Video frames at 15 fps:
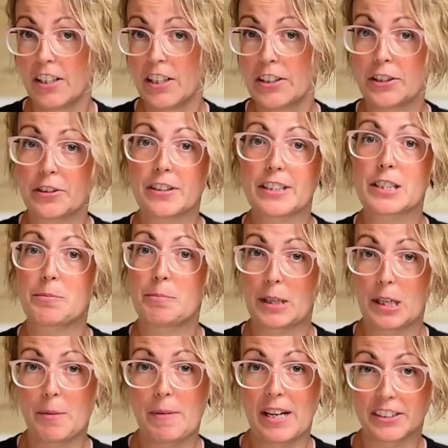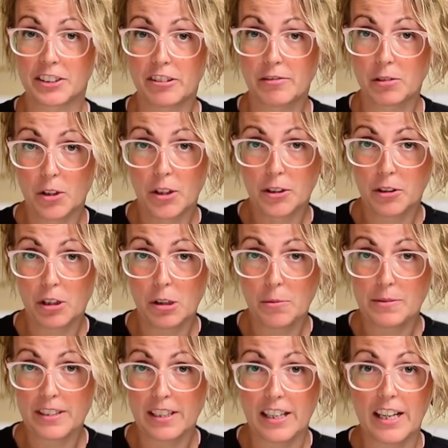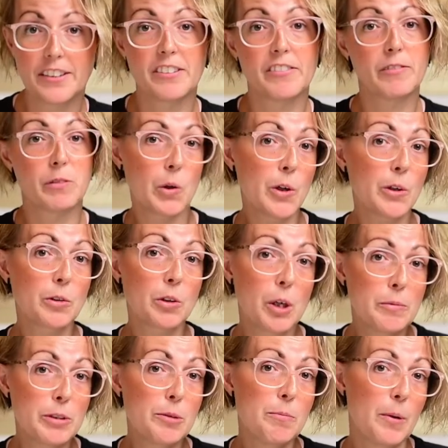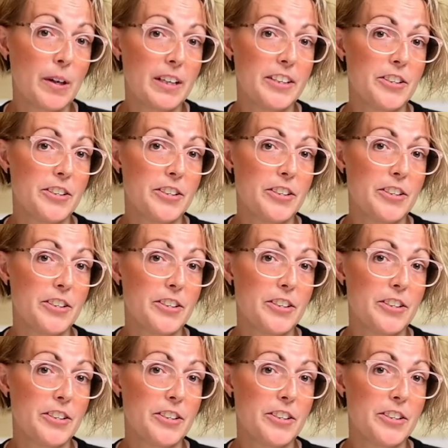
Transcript: your experimental fluorochromes and the fluorochromes you put in